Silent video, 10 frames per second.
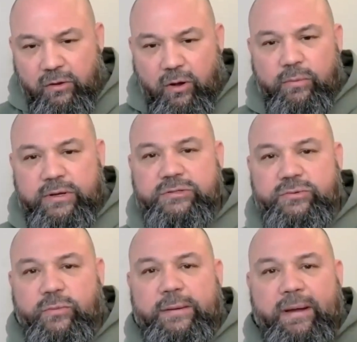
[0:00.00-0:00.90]
you
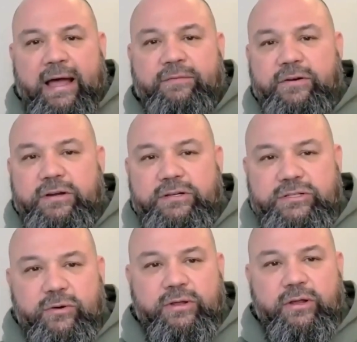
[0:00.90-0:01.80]
always reap after you
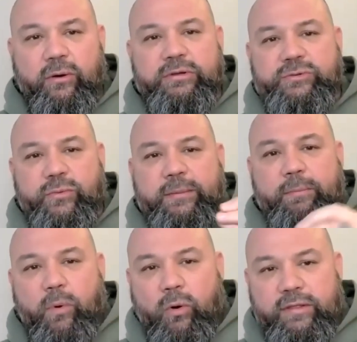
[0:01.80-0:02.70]
sow. You always reap
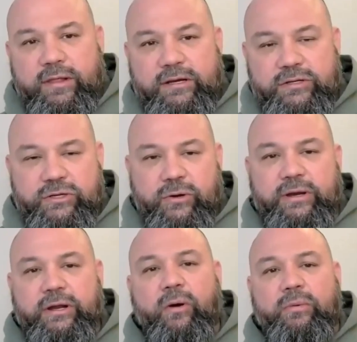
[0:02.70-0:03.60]
more than you sow,
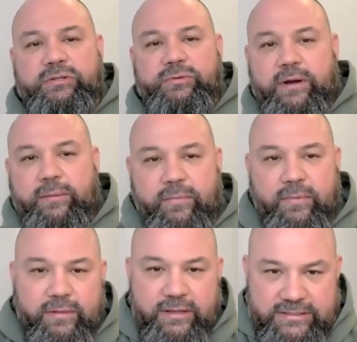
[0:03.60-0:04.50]
and you always reap
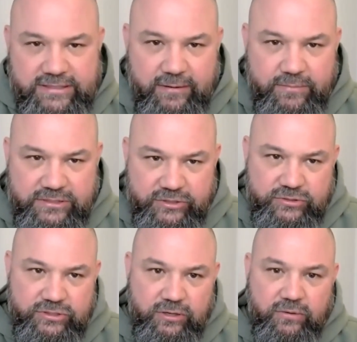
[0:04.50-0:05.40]
the same as you
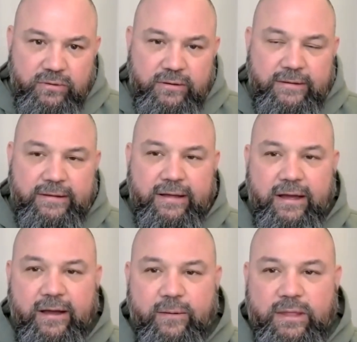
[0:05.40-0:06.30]
sow.
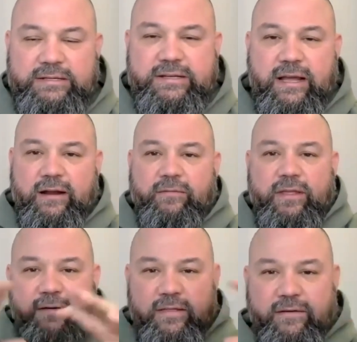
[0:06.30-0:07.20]
Um, that's kind of
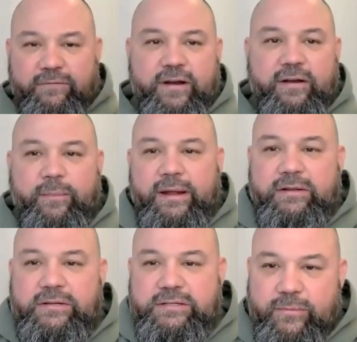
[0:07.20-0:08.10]
the the
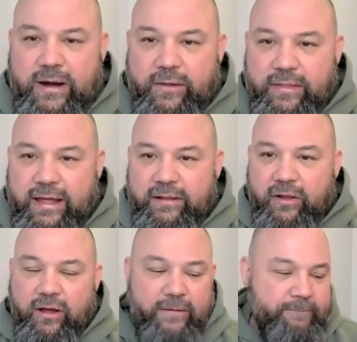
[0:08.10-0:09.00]
fundamentals around that
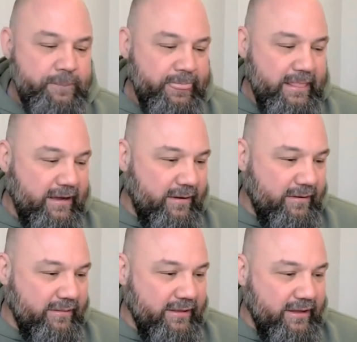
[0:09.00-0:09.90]
law.
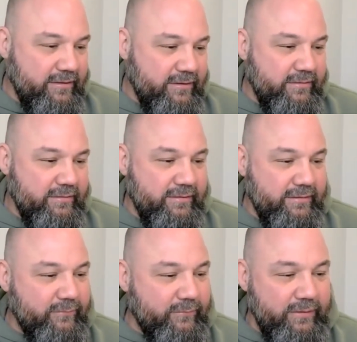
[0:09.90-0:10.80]
Uh, the other,
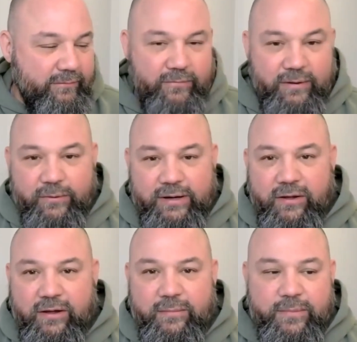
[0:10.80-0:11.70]
when we
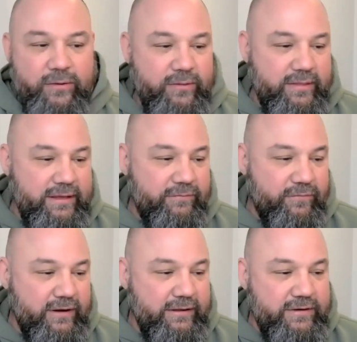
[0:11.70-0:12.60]
talk about the
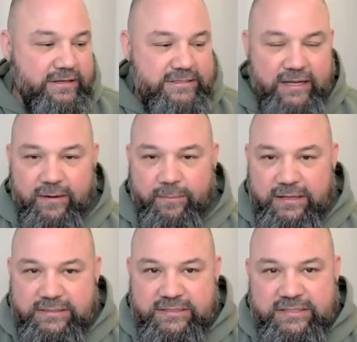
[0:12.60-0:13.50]
forgiveness and
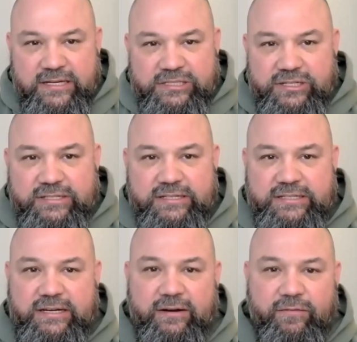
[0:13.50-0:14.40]
amends in session
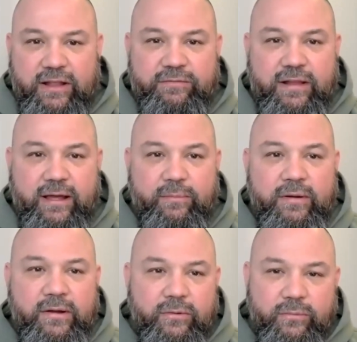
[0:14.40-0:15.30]
16 of
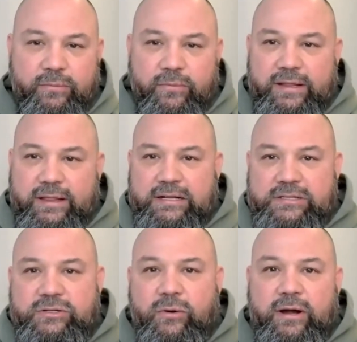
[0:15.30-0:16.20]
LifeLab, we read
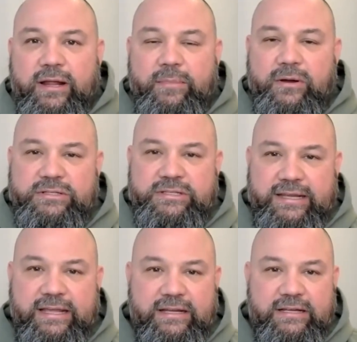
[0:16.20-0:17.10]
that story about
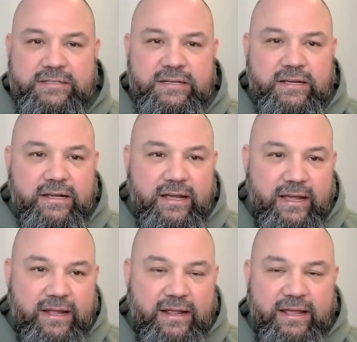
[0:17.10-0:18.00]
Zacchaeus.
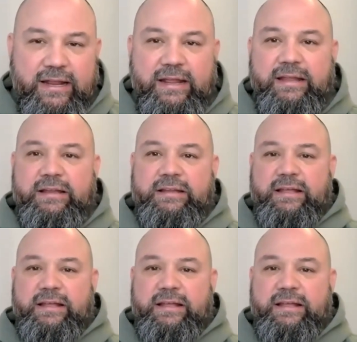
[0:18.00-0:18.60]
And, and he,